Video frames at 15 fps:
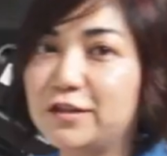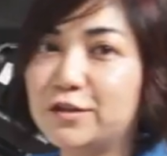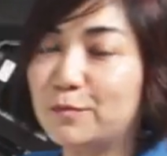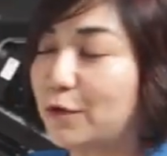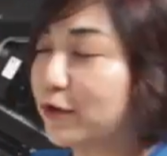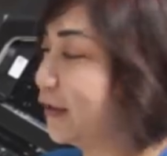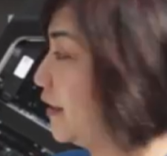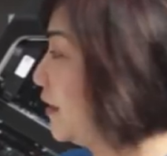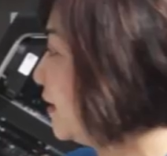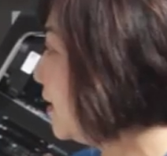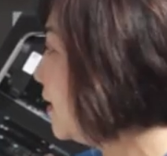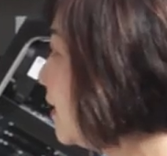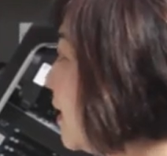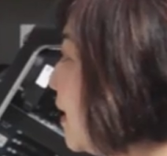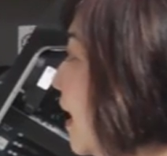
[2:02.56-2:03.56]
inch
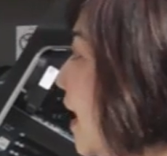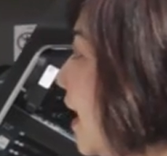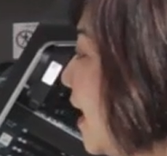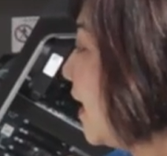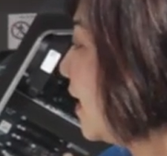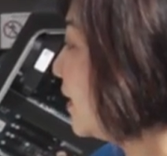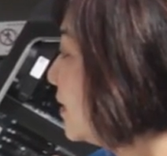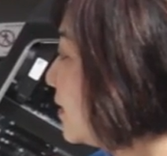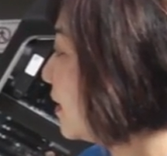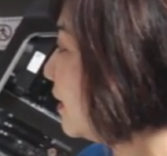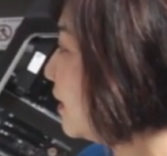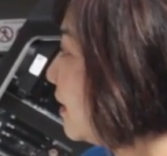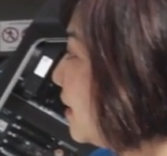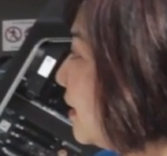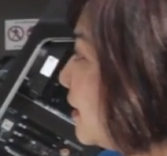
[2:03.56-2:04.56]
monitor, and
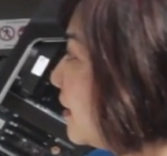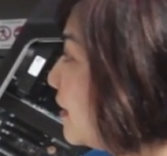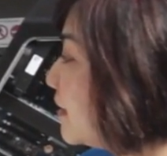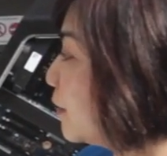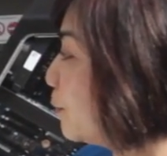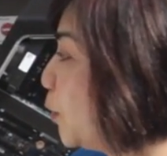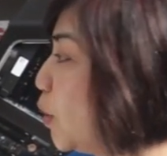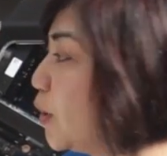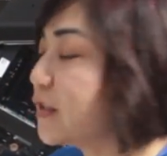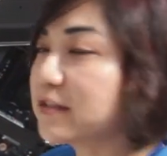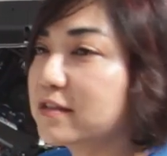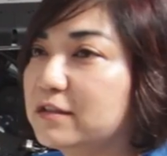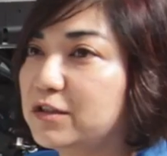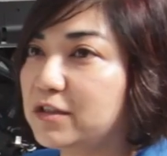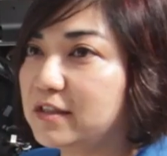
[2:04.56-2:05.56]
uh, it, it
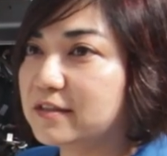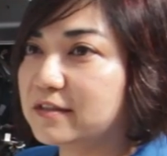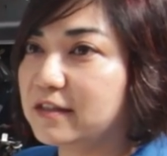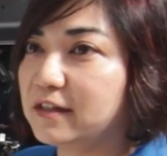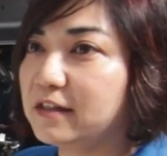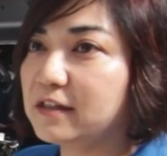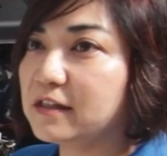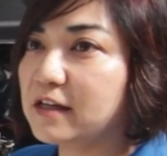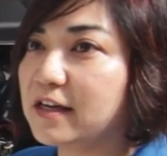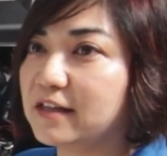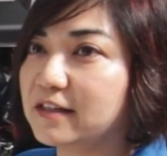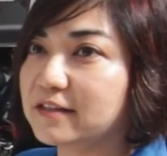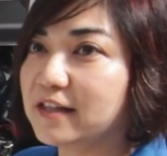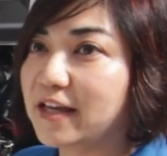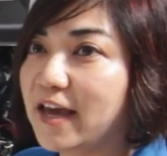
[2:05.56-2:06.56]
supports G sync, and
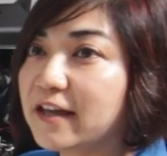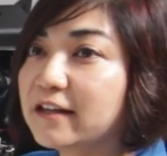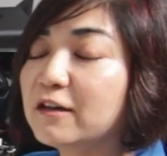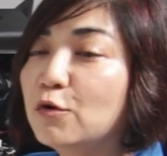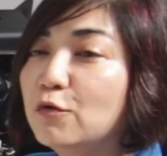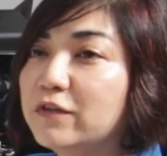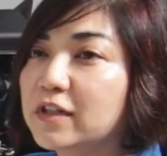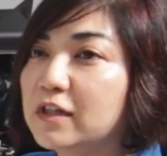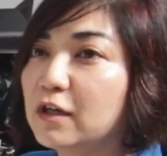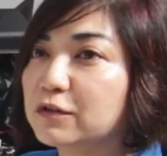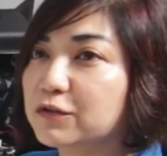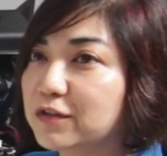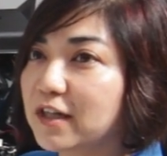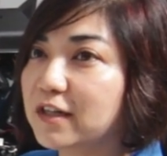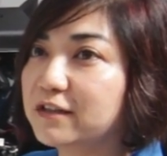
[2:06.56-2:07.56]
it can
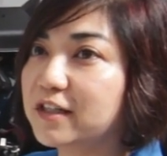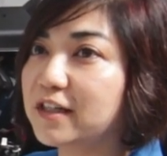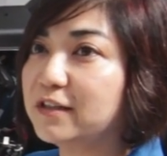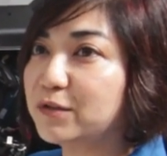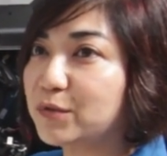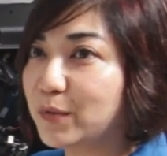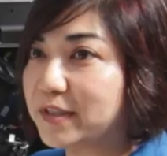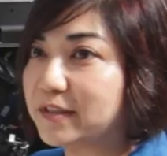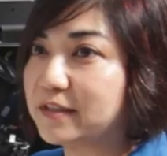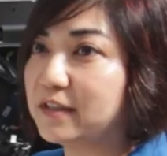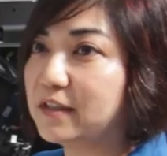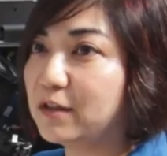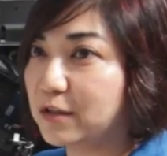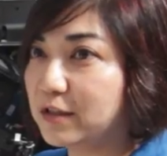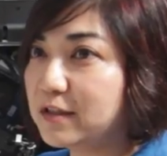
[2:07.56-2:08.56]
overclock to one hundred
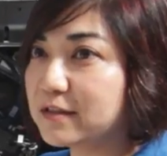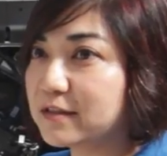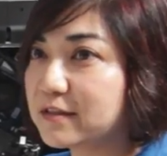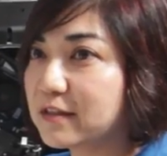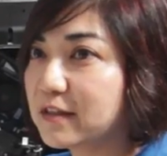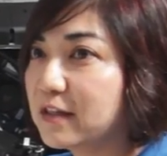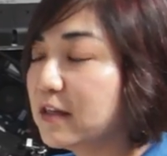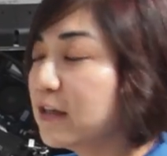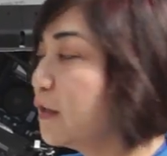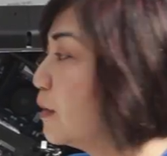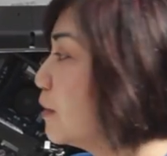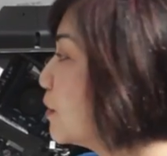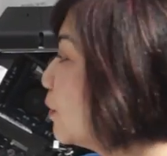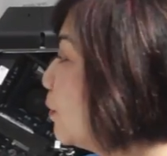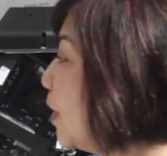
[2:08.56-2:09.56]
twenty
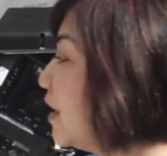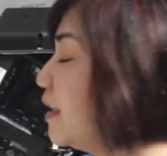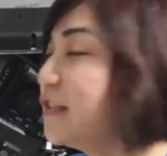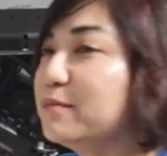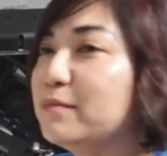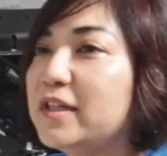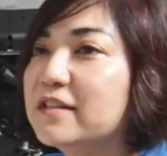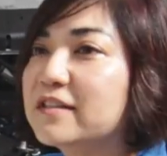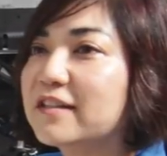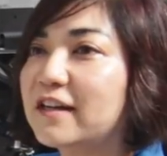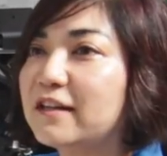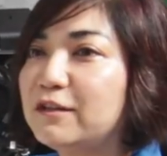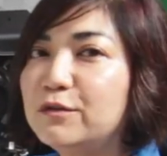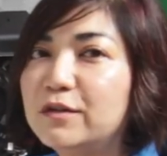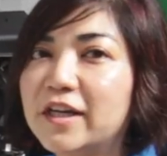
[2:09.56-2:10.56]
hertz. So what this means
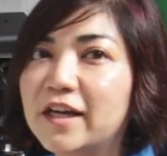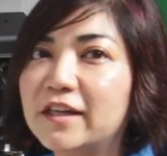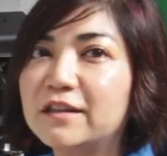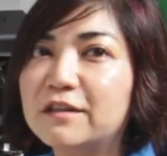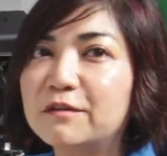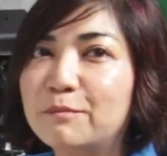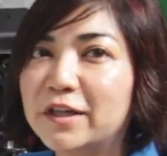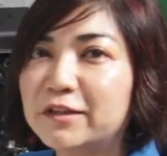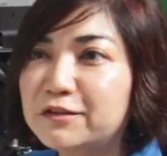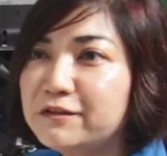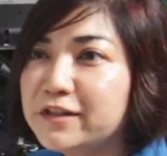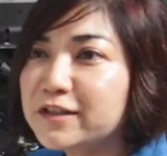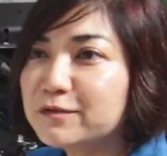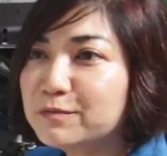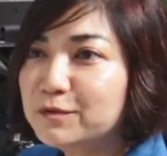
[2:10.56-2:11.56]
that you'll get
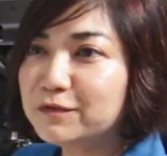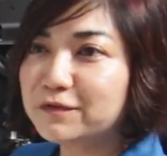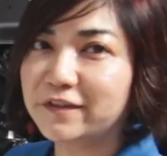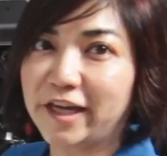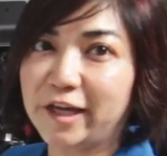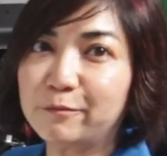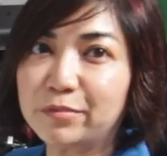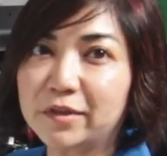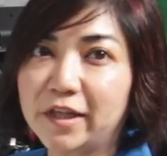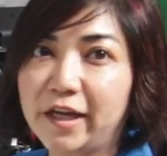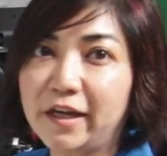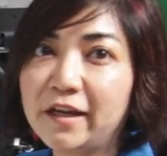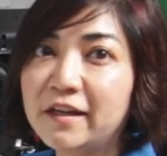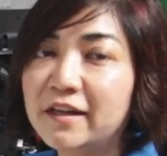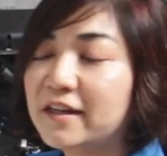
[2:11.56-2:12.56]
buttery smooth
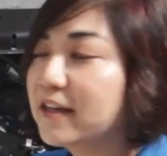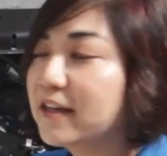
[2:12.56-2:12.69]
gameplay,